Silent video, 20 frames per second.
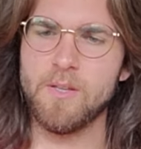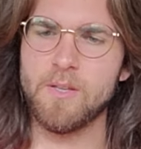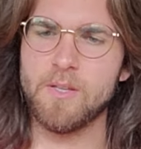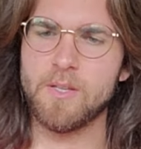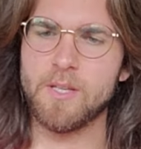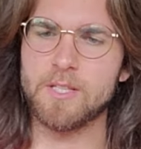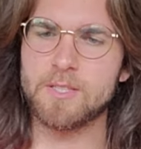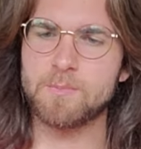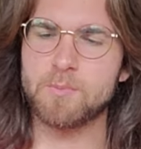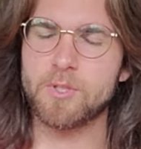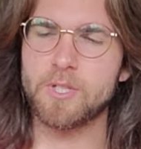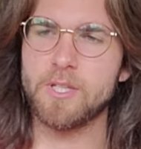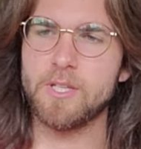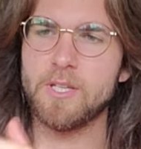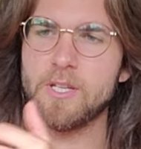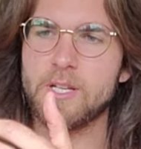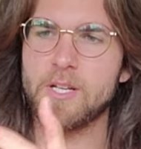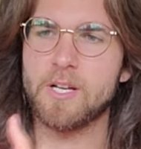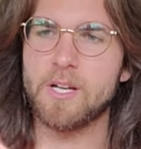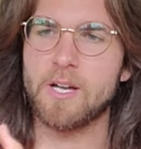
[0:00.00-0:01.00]
it's
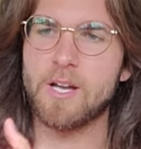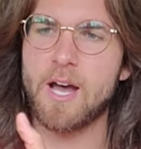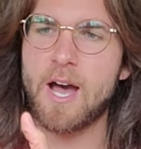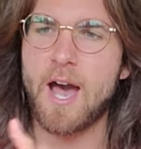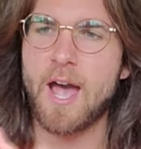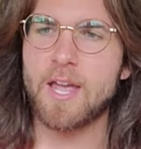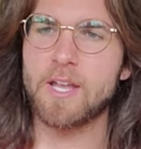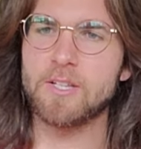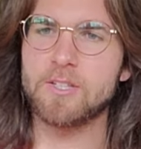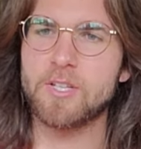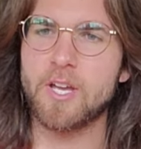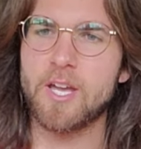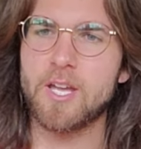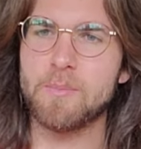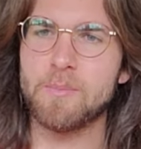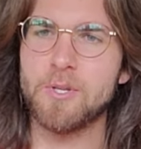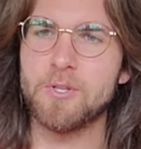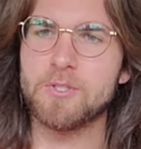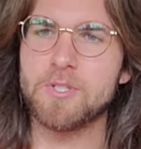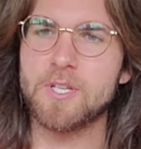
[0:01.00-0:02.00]
pretty high and
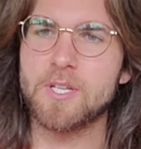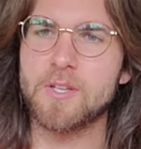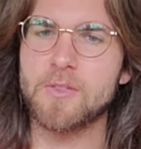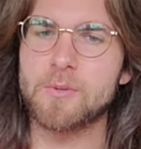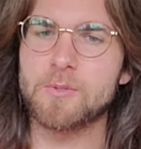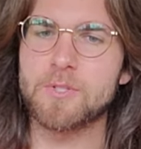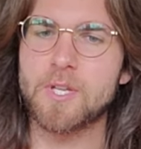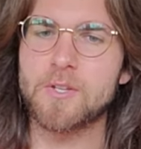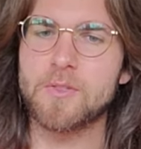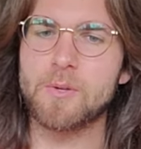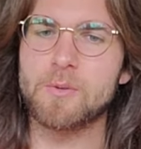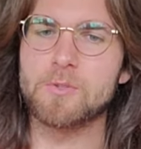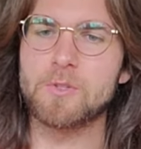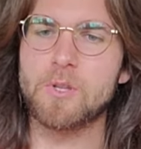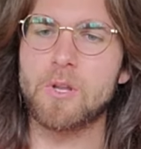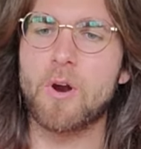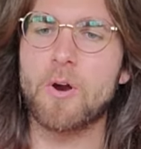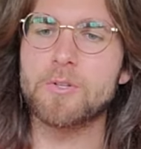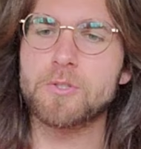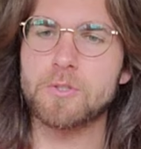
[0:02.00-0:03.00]
tight music, and there's like those
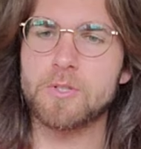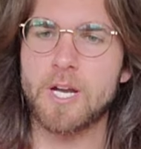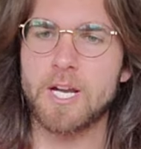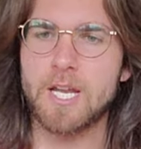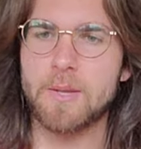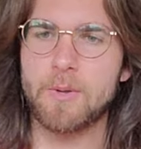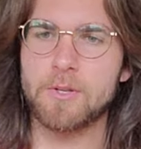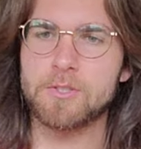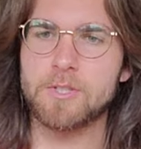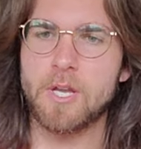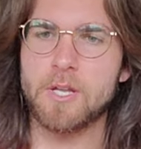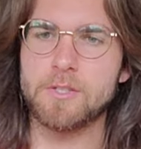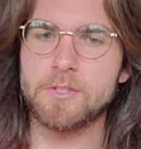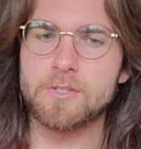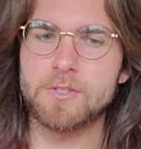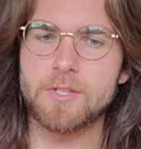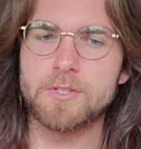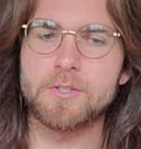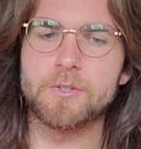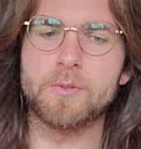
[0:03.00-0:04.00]
larger dynamic
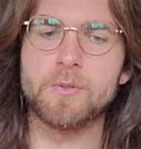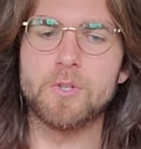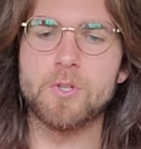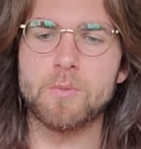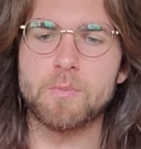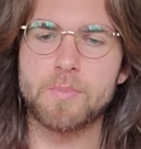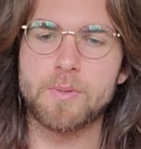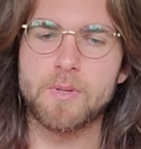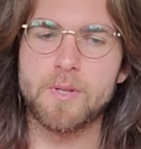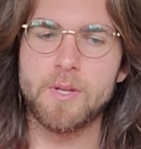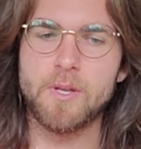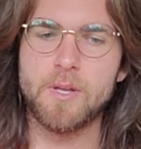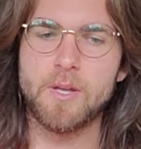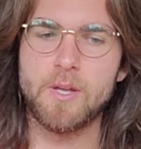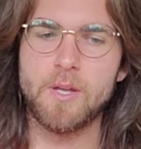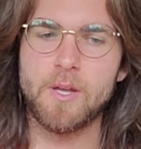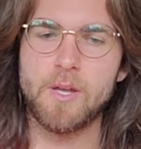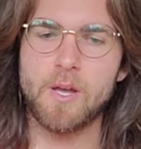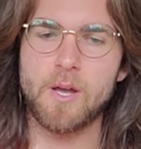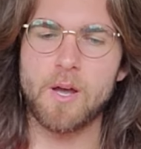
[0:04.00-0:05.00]
changes as a group.
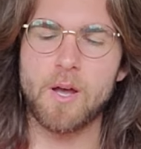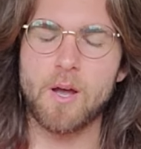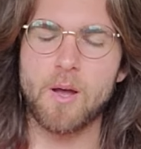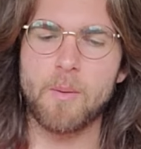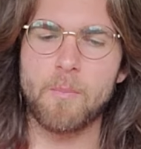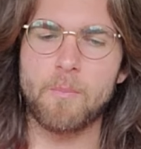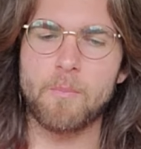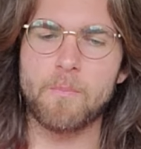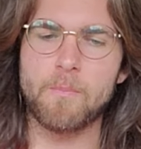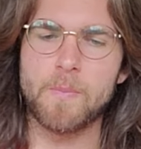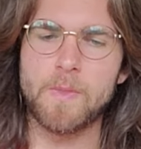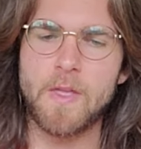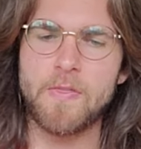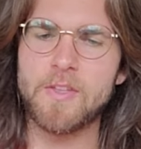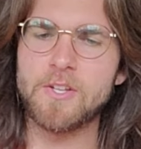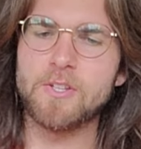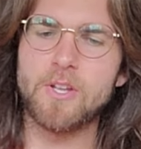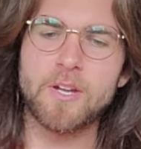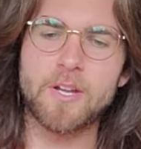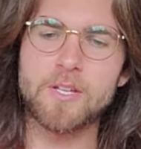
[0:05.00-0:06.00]
And
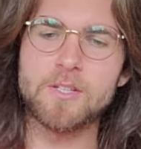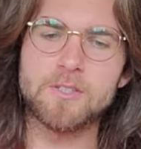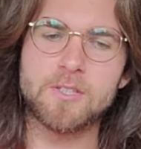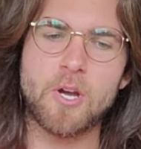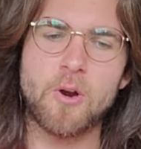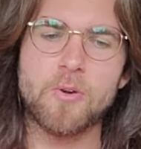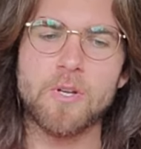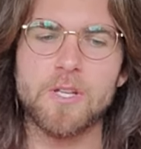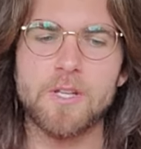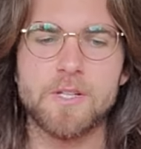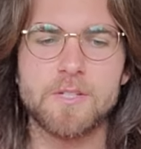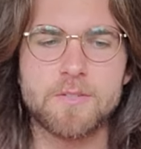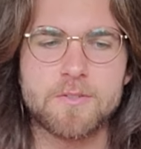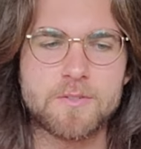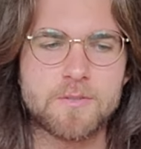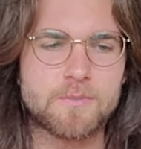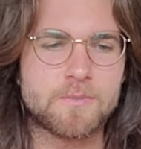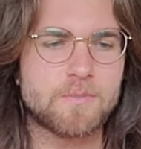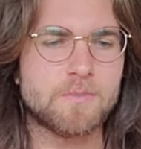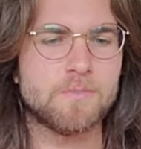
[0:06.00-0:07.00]
then again, Tony
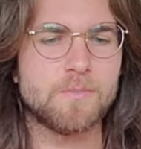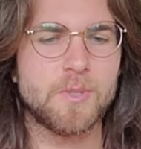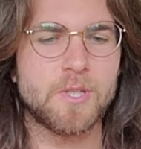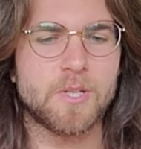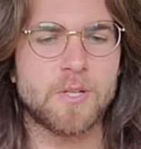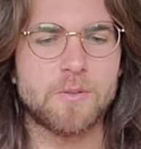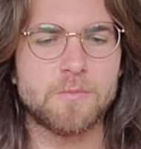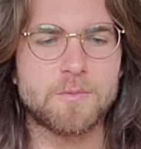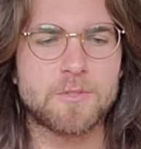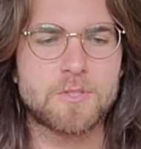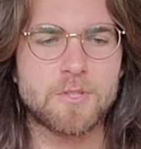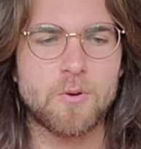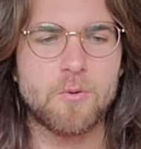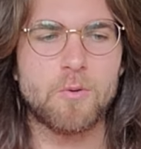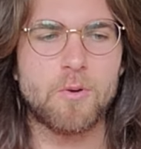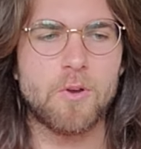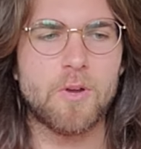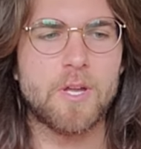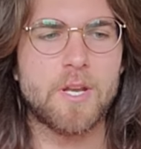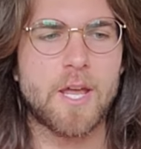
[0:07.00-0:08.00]
is, so
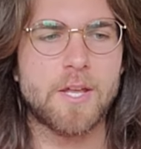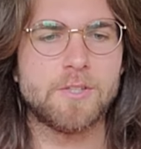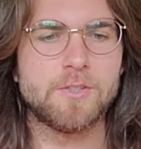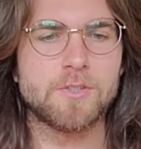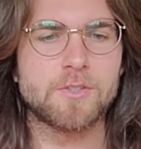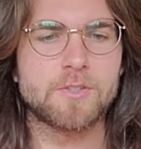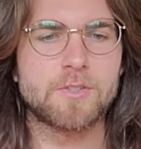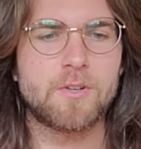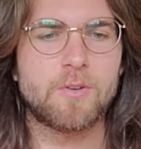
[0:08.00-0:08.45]
good at just